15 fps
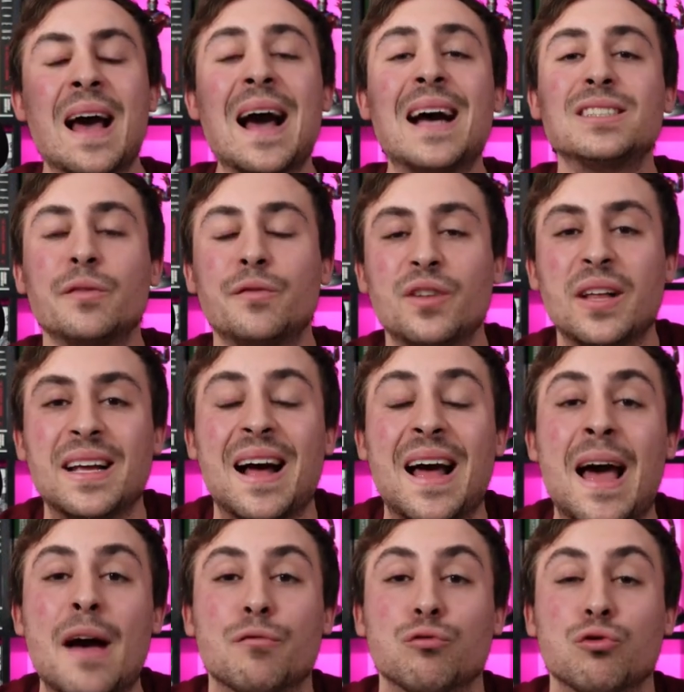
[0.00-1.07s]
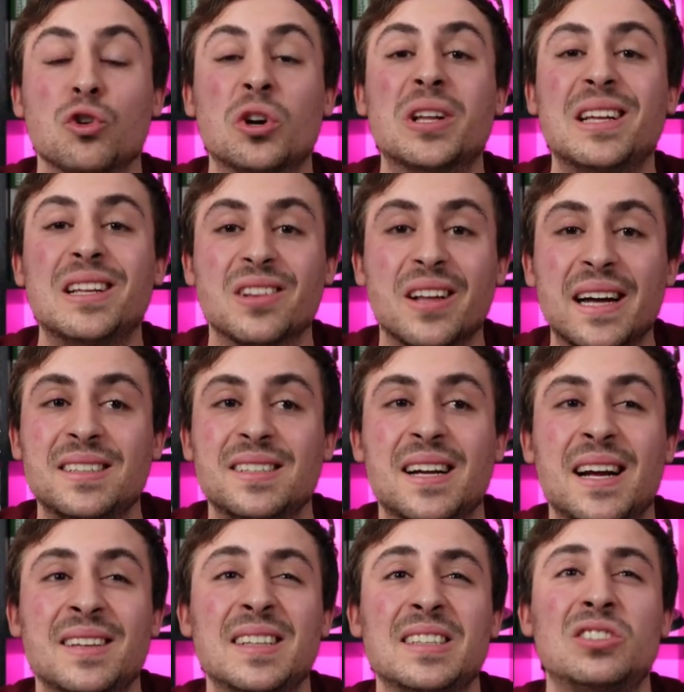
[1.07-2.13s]
As of late, I have really liked it.
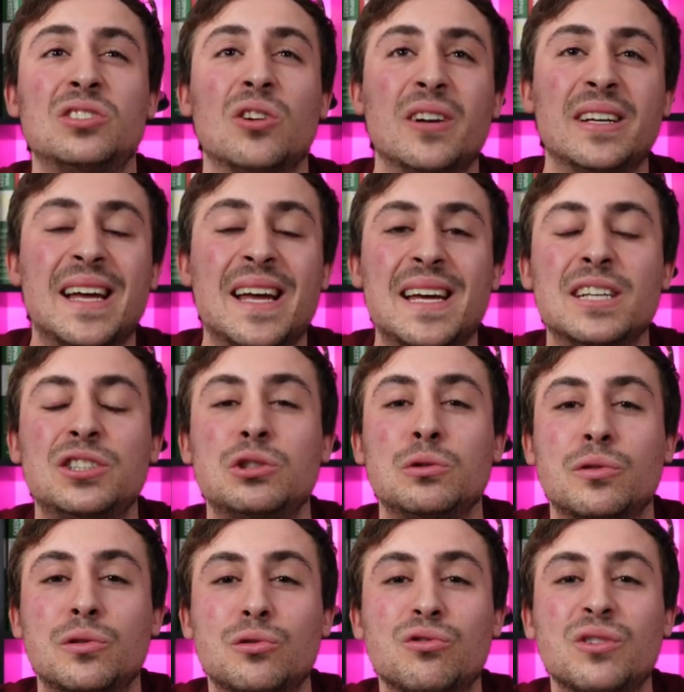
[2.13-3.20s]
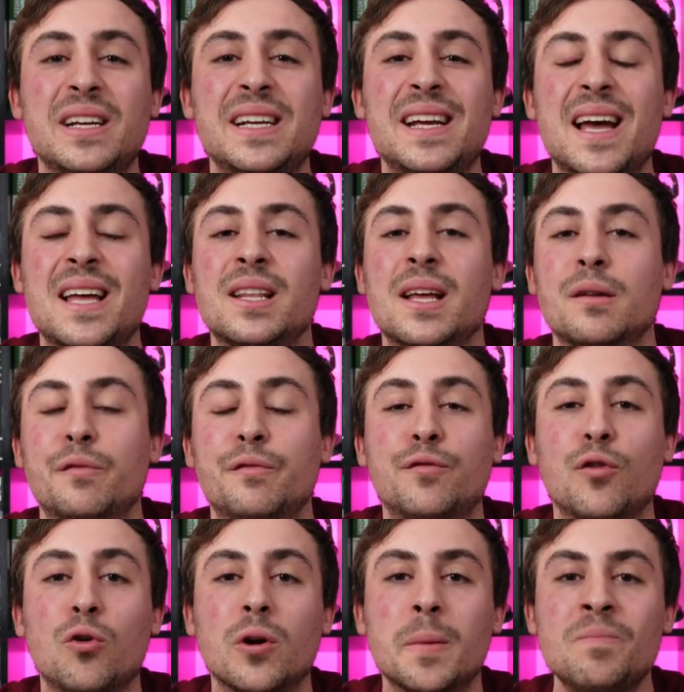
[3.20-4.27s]
I think starting at issue three and then
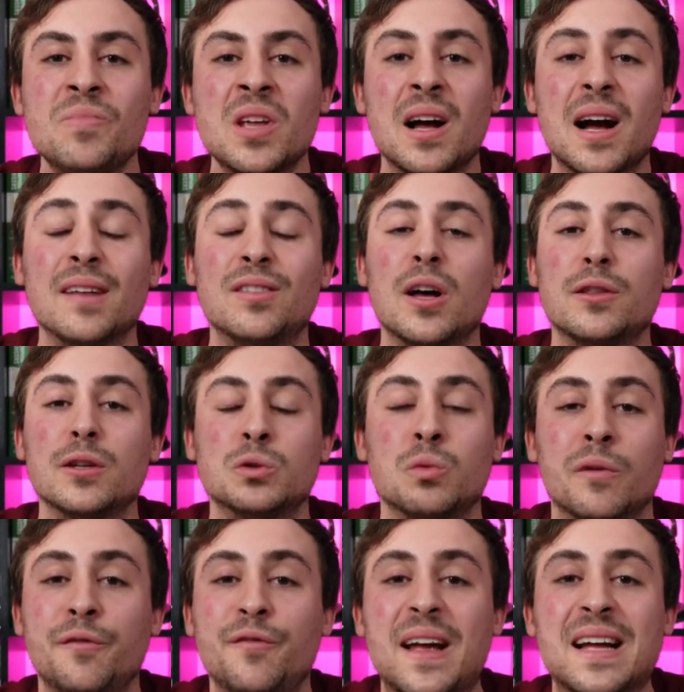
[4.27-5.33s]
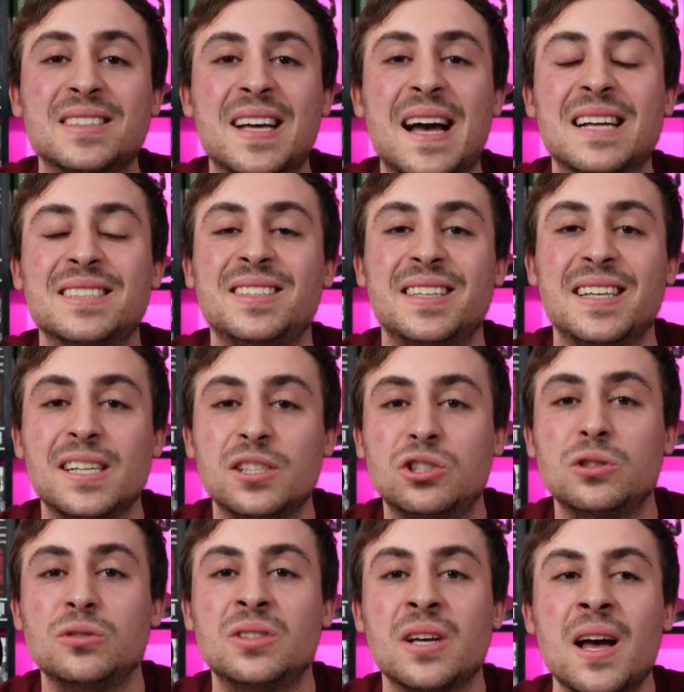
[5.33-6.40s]
four, I thought those were fantastic
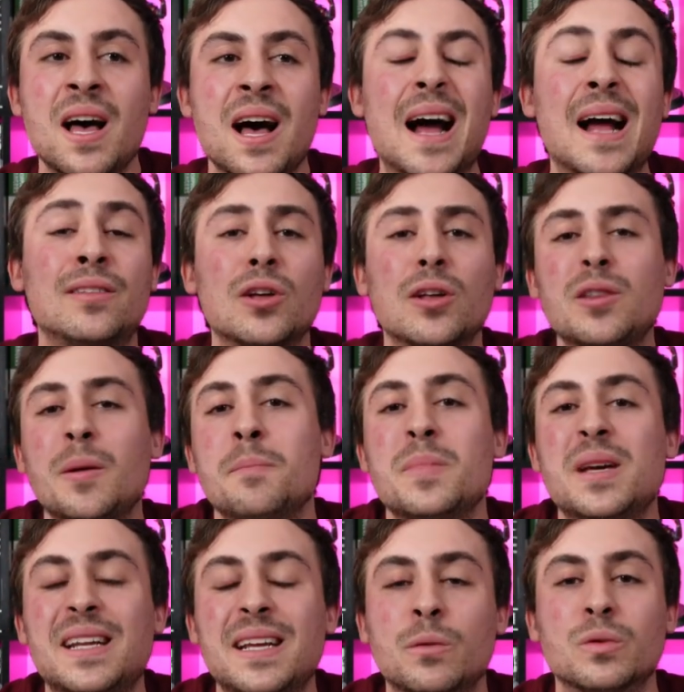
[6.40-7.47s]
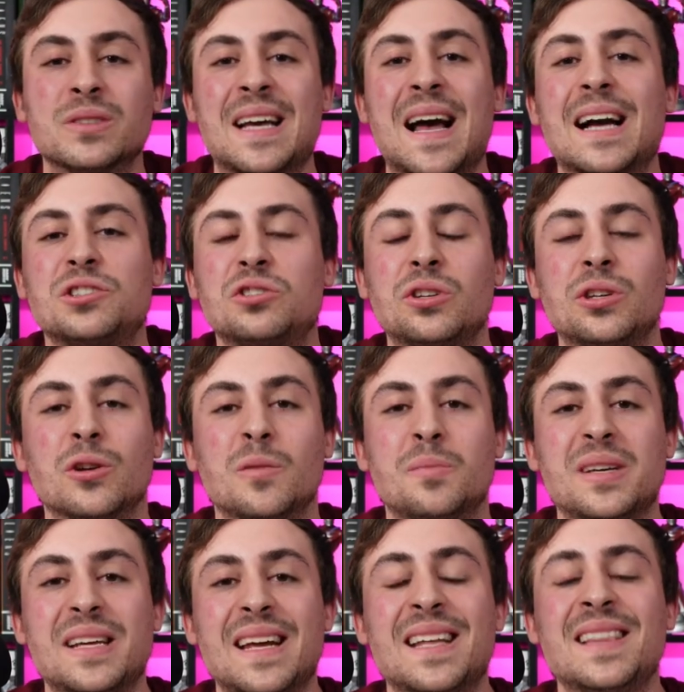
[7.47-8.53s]
issues. I thought the meeting was actually going to
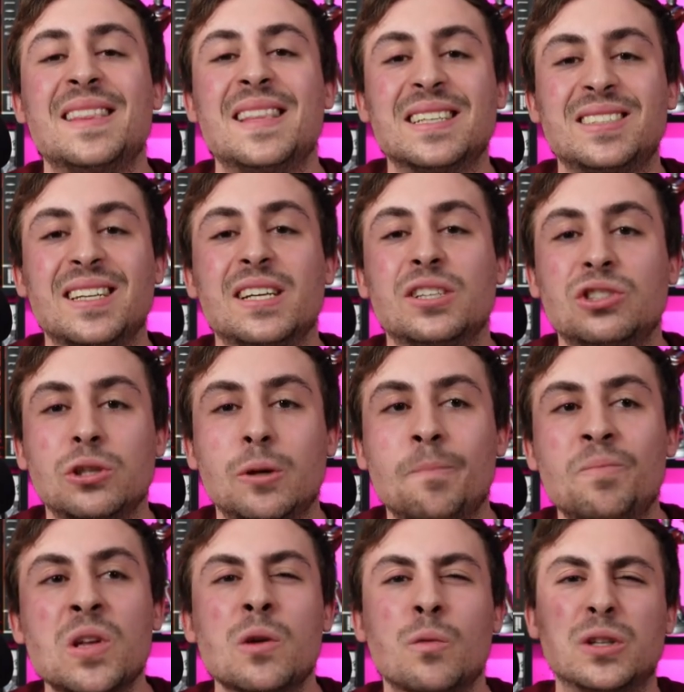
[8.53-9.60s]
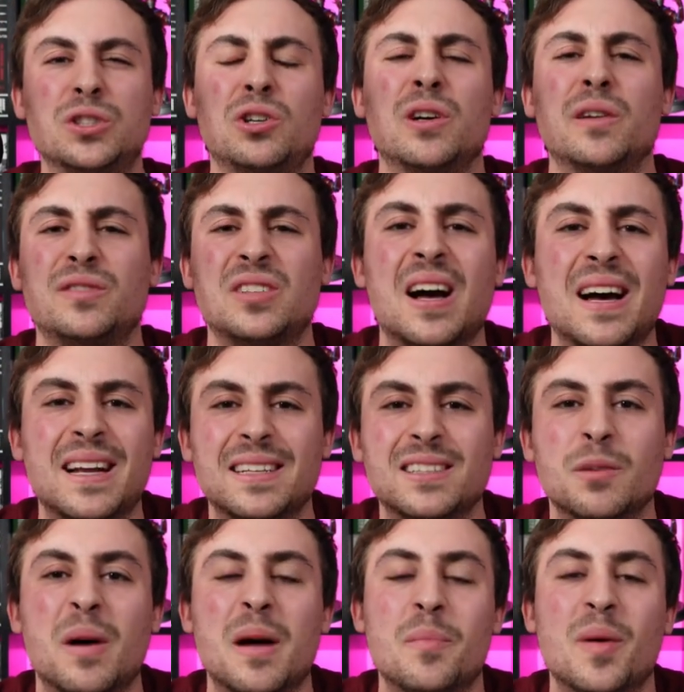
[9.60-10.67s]
be in this issue, which could have tied
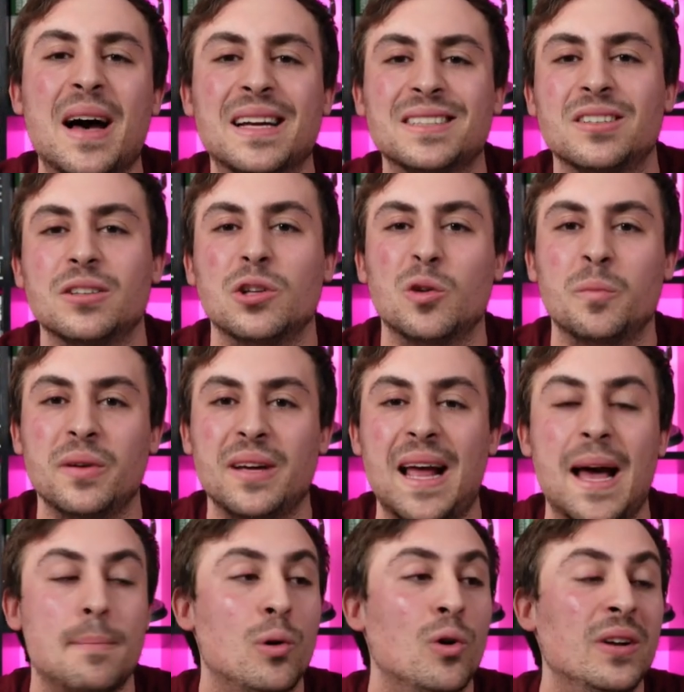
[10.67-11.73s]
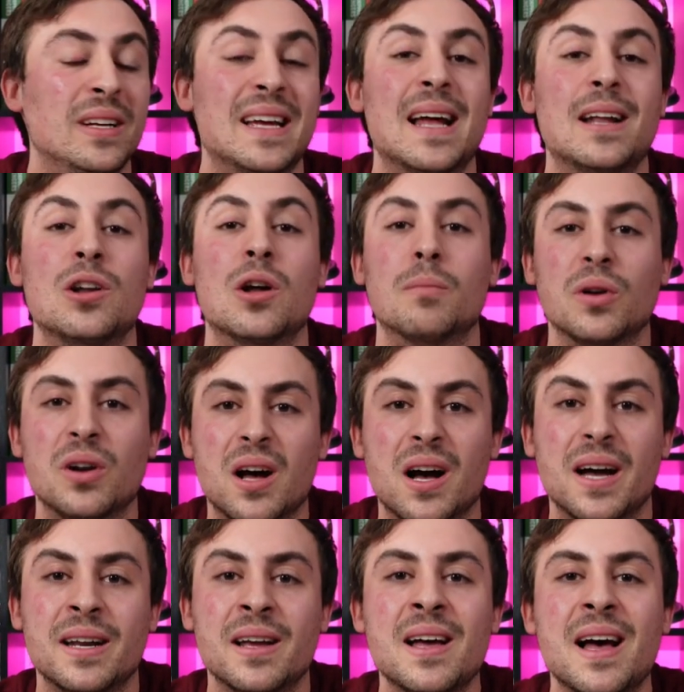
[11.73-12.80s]
into my bias a little bit at putting at number
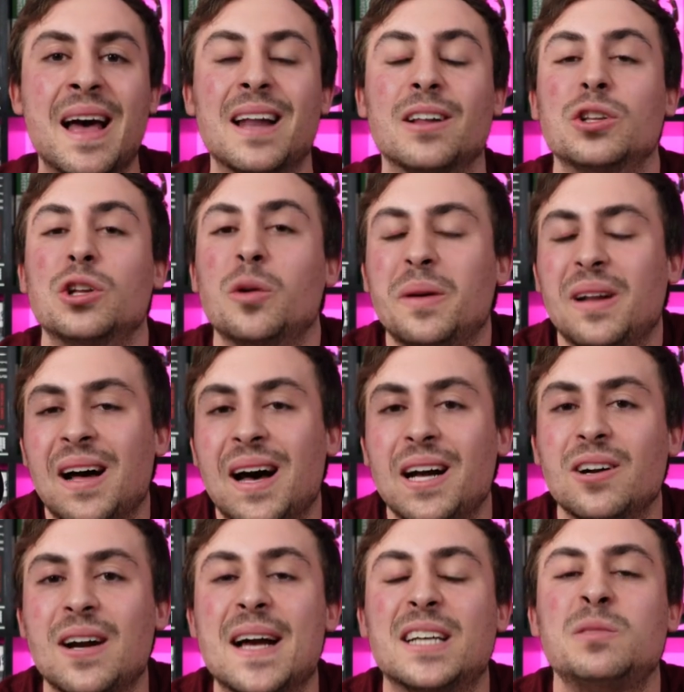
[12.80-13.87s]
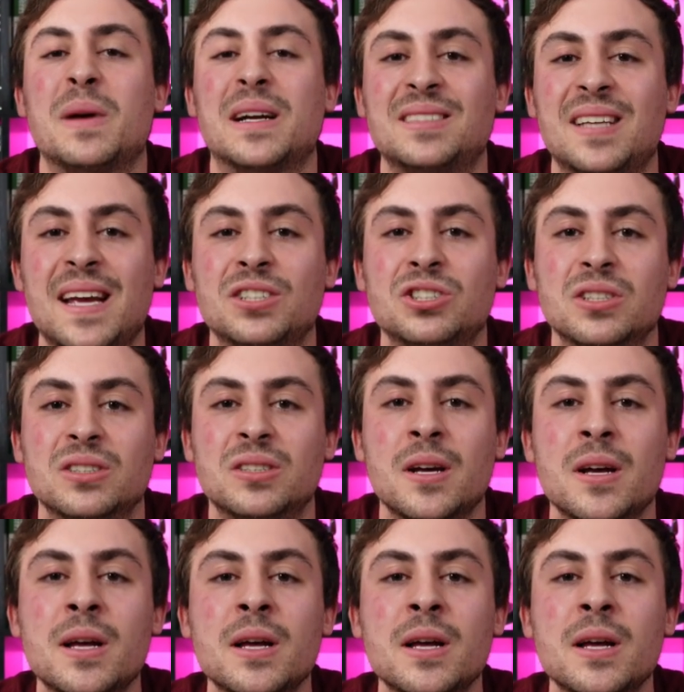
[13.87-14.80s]
nine. I had a little bit higher expectations.